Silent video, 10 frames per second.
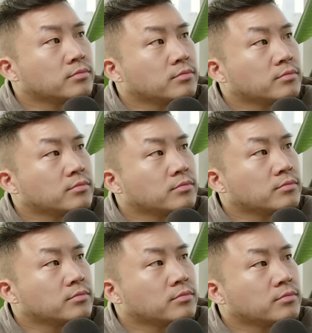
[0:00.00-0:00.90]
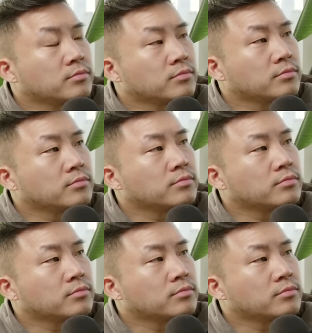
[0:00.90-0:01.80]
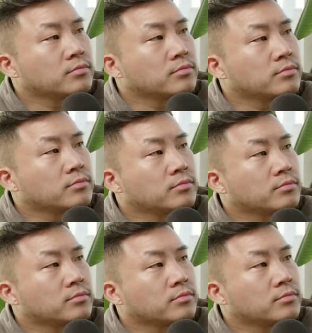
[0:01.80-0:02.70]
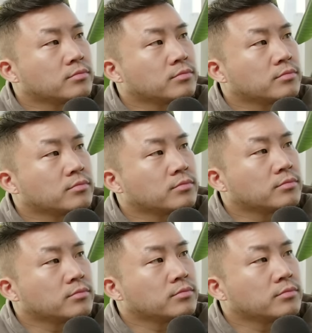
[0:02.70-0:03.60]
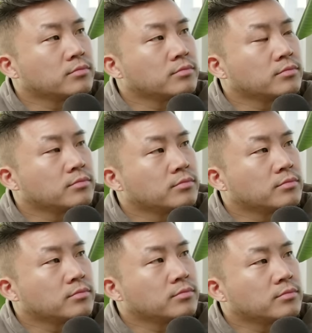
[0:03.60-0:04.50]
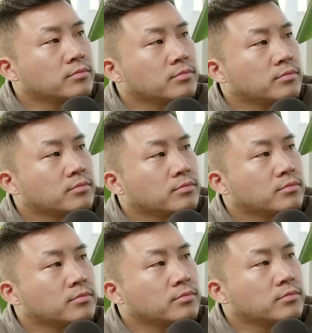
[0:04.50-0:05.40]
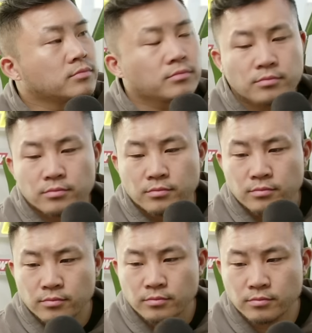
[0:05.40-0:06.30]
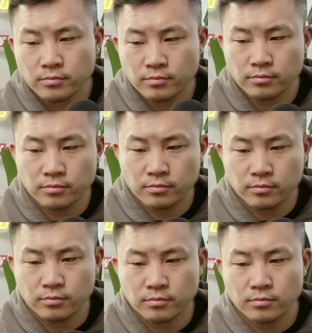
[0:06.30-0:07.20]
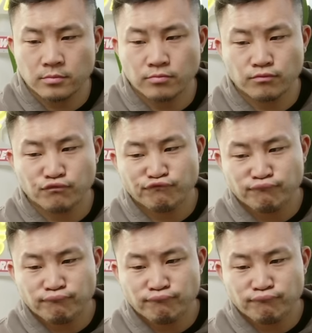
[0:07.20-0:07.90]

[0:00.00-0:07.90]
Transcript: The person shown says nothing.